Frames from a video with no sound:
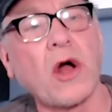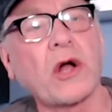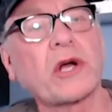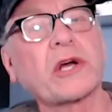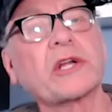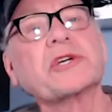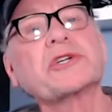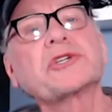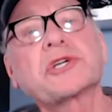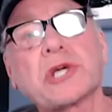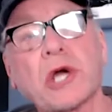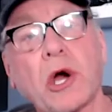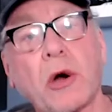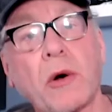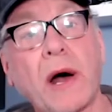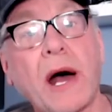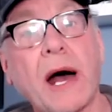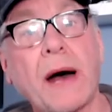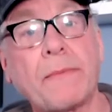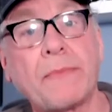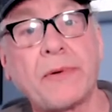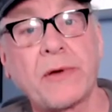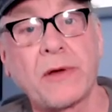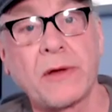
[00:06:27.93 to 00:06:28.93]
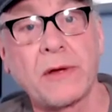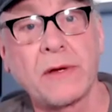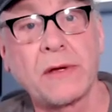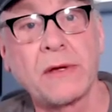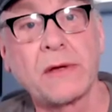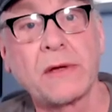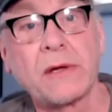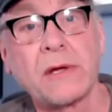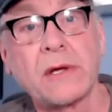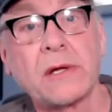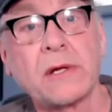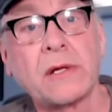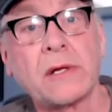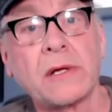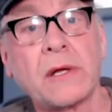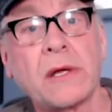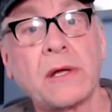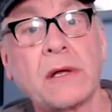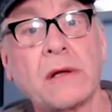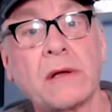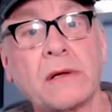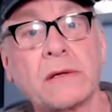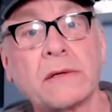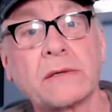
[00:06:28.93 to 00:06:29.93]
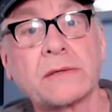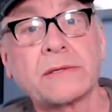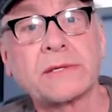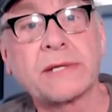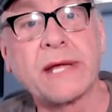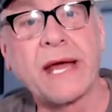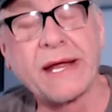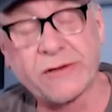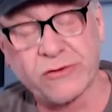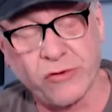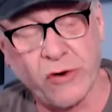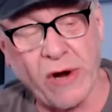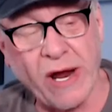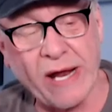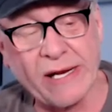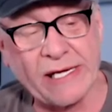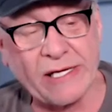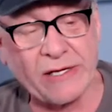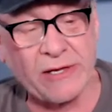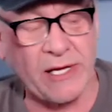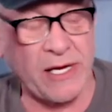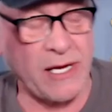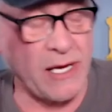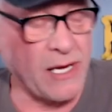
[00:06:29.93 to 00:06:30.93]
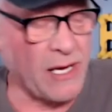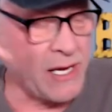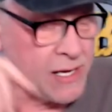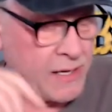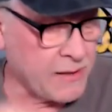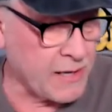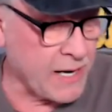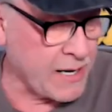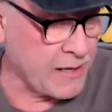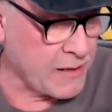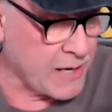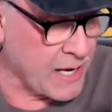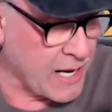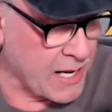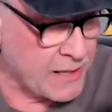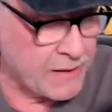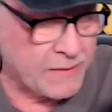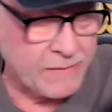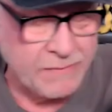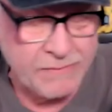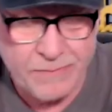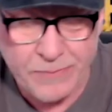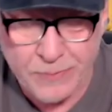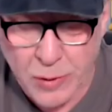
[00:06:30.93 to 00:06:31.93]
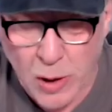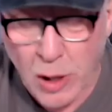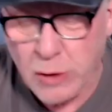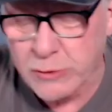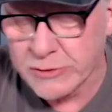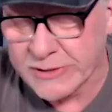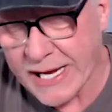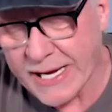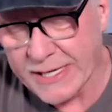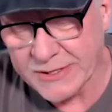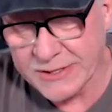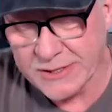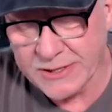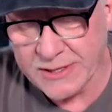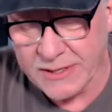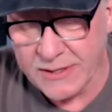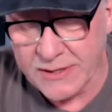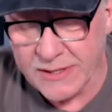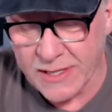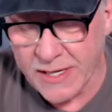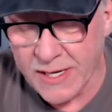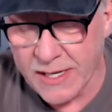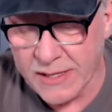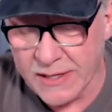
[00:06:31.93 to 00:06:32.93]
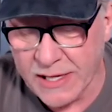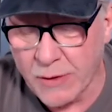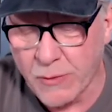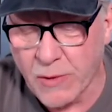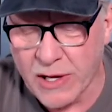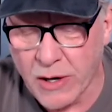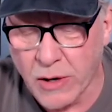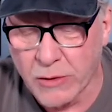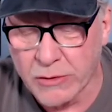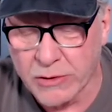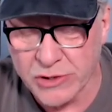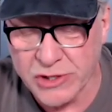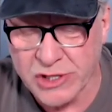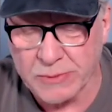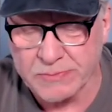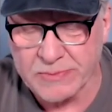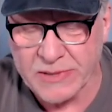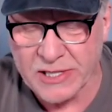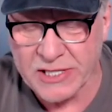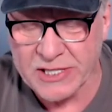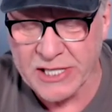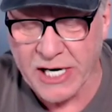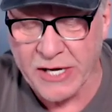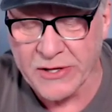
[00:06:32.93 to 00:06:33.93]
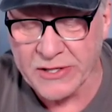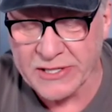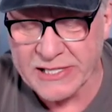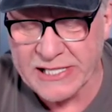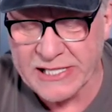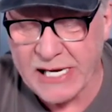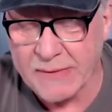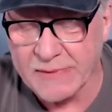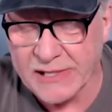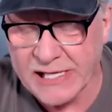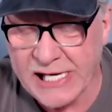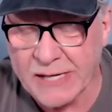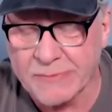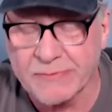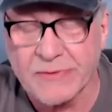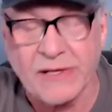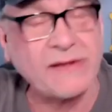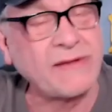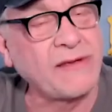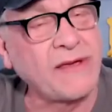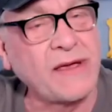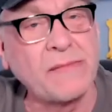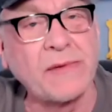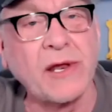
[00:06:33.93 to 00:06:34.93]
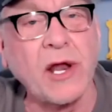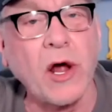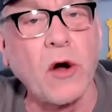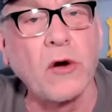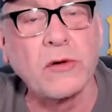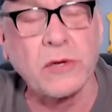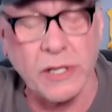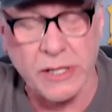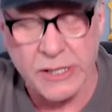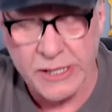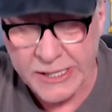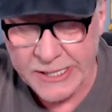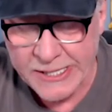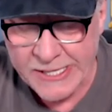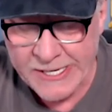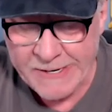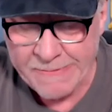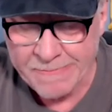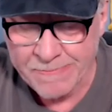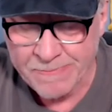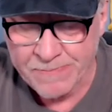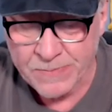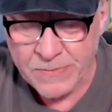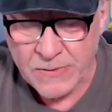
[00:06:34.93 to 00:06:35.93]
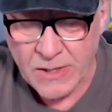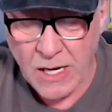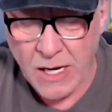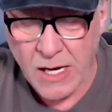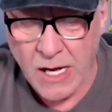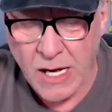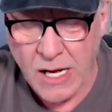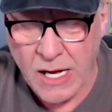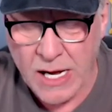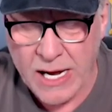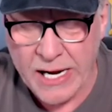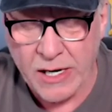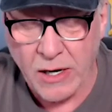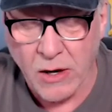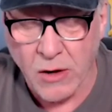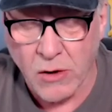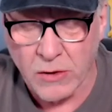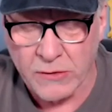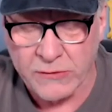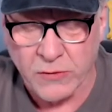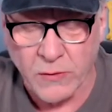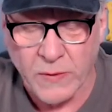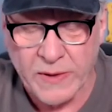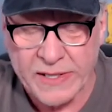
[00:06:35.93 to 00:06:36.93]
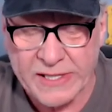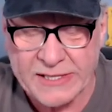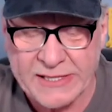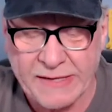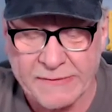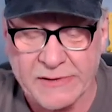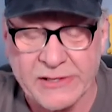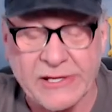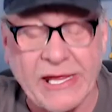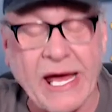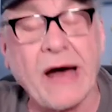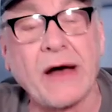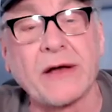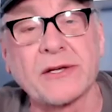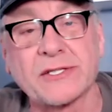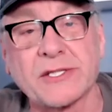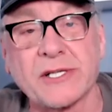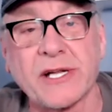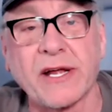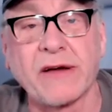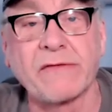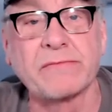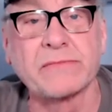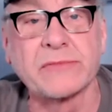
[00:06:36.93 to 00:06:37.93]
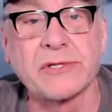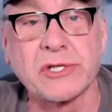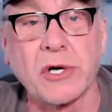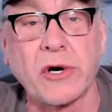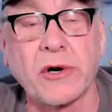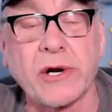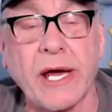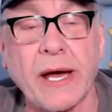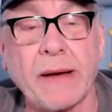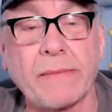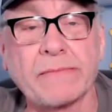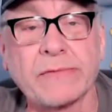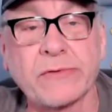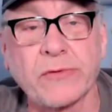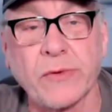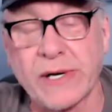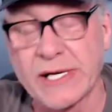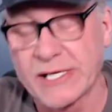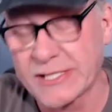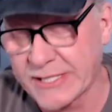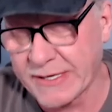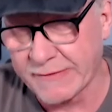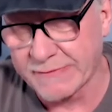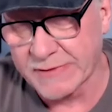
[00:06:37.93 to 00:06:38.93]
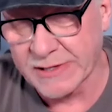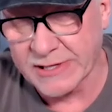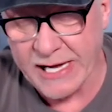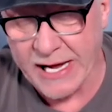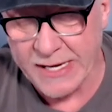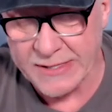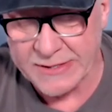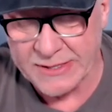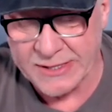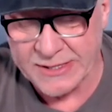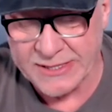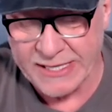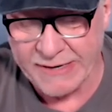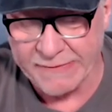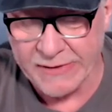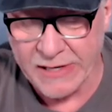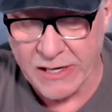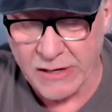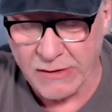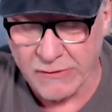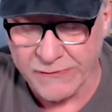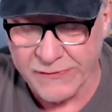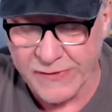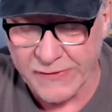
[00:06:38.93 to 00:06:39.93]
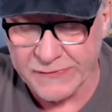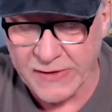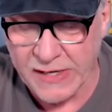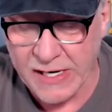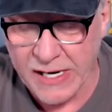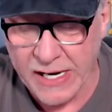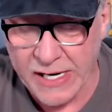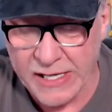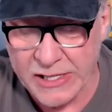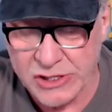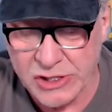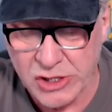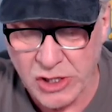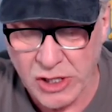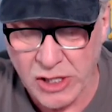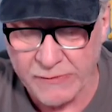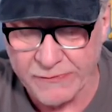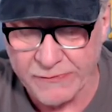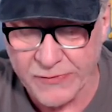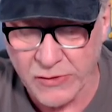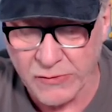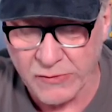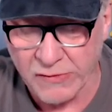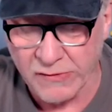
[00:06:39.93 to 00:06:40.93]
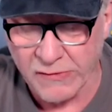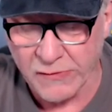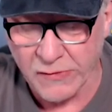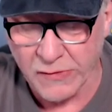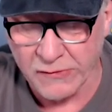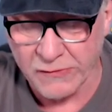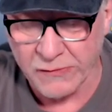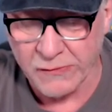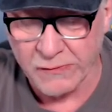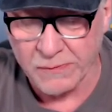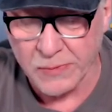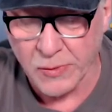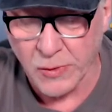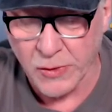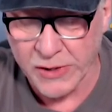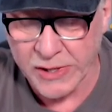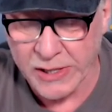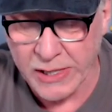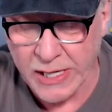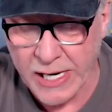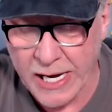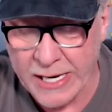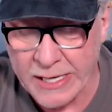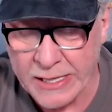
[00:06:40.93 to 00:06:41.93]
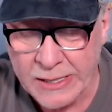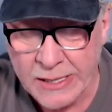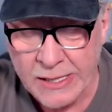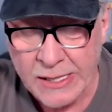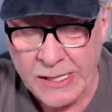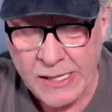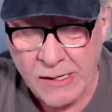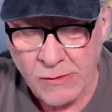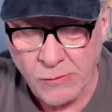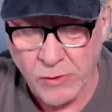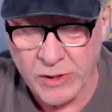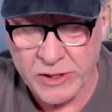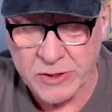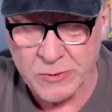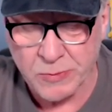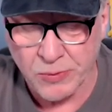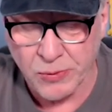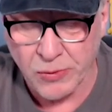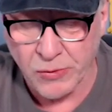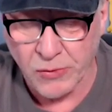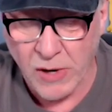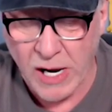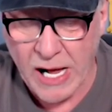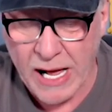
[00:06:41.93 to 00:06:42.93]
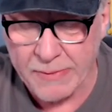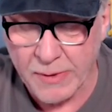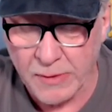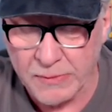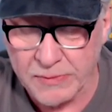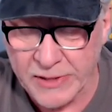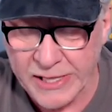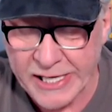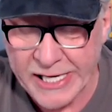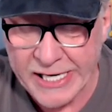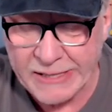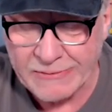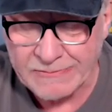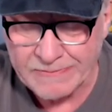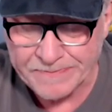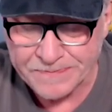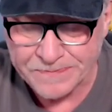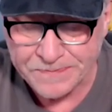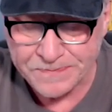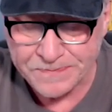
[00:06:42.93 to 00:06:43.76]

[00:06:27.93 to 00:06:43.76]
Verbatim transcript: going to show up and try and get the, and, and, and protest. Uh, they want ownership to sell the team and keep the team in Oakland. Uh, and a whole twenty-seven thousand of them showed up. twenty-seven thousand seven hundred fifty-nine showed up for the reverse boycott, which probably,